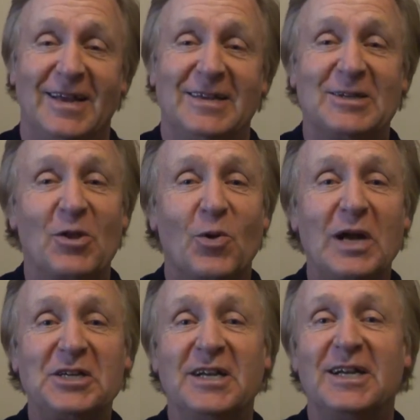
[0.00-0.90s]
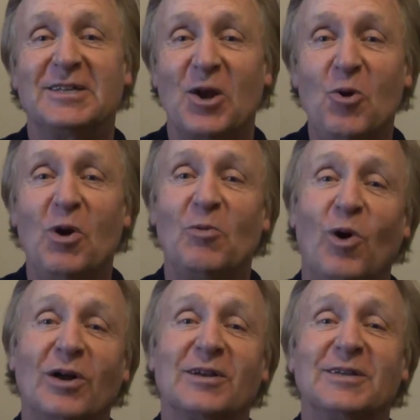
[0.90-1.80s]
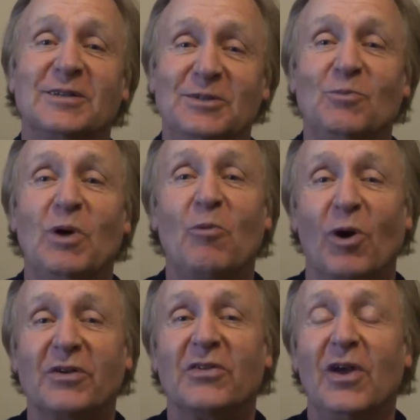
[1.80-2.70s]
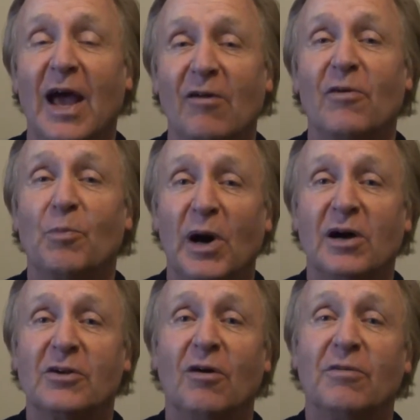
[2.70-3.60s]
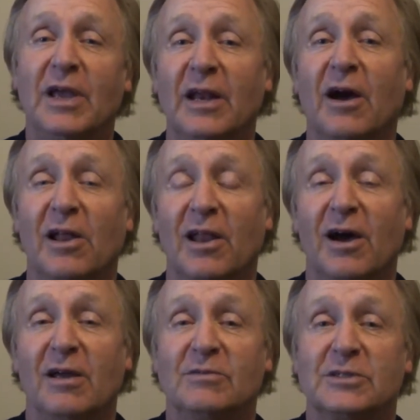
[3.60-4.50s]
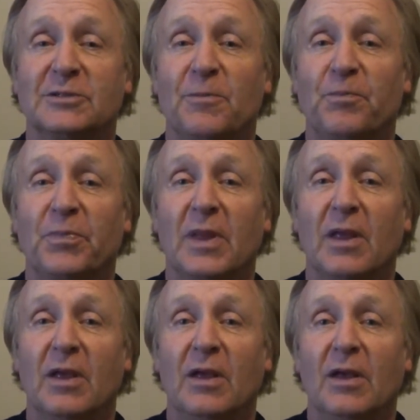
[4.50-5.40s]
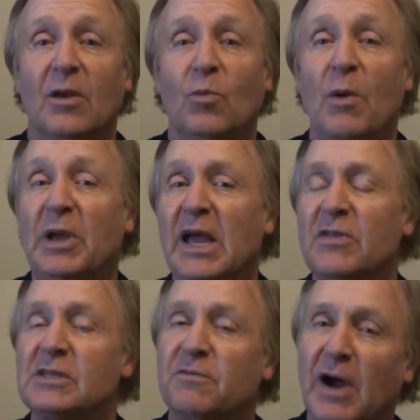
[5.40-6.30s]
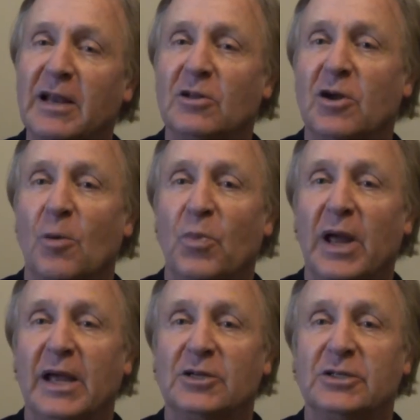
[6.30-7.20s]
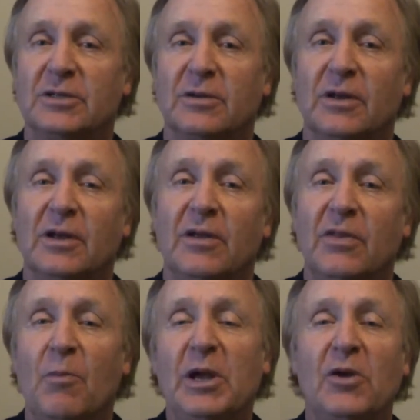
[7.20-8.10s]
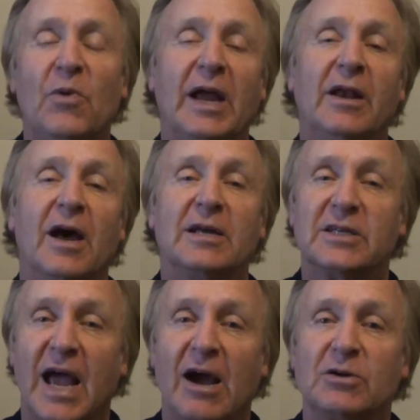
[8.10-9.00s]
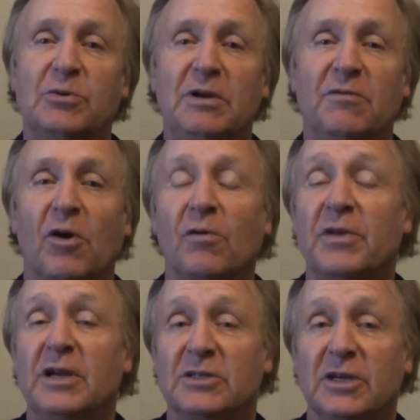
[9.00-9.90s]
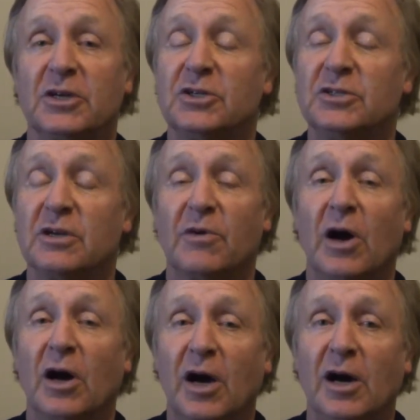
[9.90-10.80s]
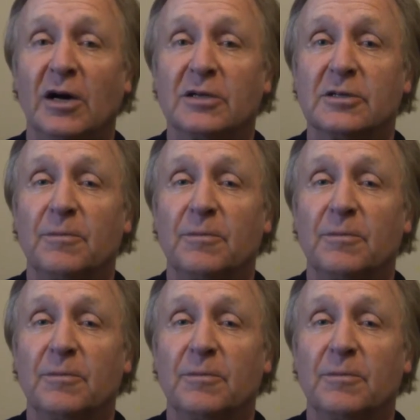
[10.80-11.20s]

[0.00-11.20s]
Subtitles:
So the question is who and what we want to have a part of in our lives. When we get this vital comprehension, then we can recognize how to involve the exertions of our heart.